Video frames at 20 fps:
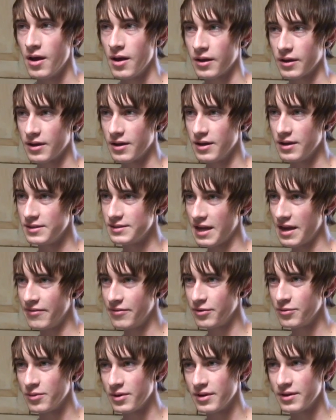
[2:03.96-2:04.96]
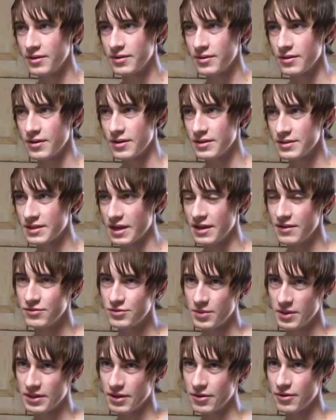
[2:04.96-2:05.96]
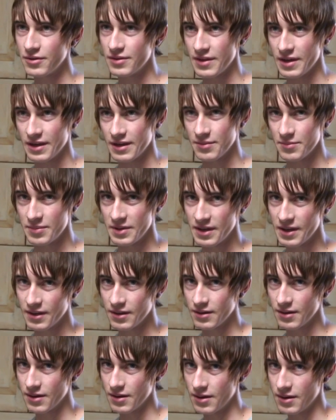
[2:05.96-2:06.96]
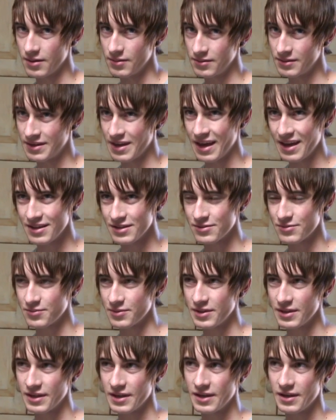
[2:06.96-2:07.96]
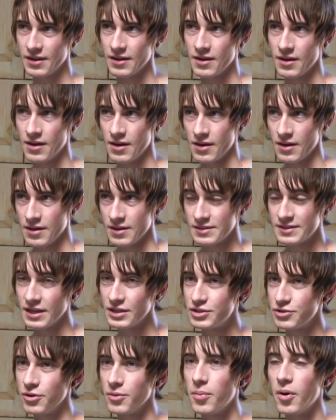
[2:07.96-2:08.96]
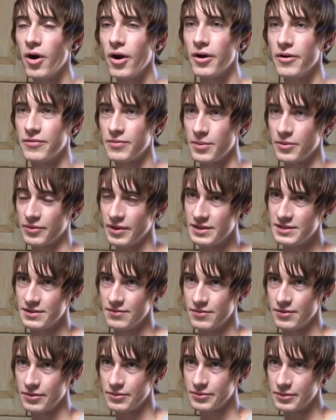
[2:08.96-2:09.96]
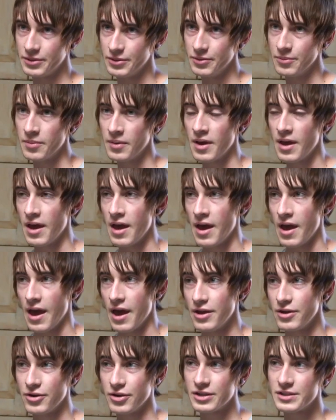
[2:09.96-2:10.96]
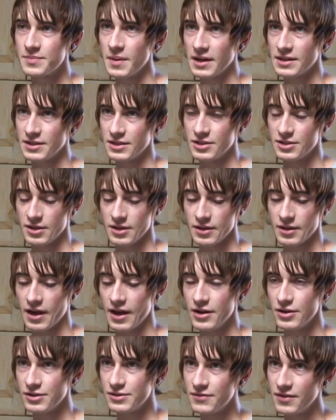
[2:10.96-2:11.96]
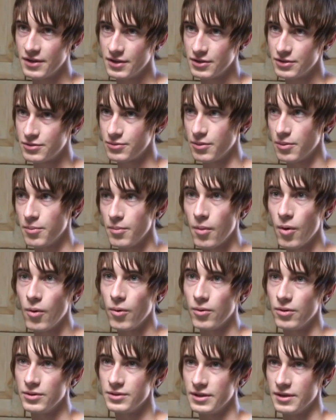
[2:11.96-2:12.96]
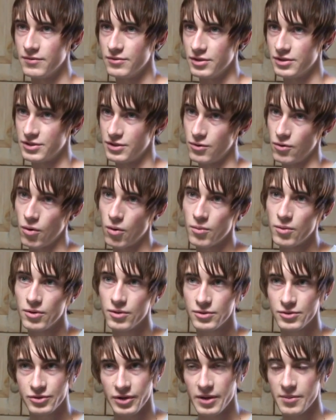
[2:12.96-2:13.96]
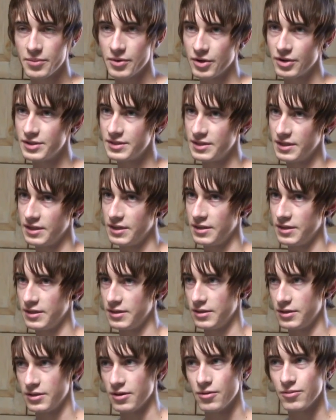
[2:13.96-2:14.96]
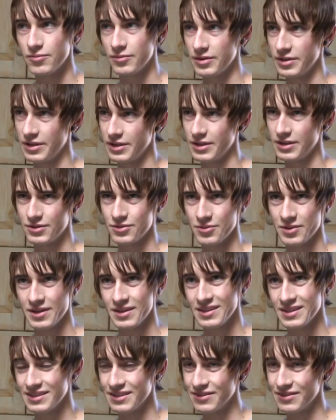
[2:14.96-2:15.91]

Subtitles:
because everyone is kind of doing their own thing, and being gay is really sets you apart from the rest of the group. And you're expected to kind of just fit into a mold of just a normal straight person. You don't really do anything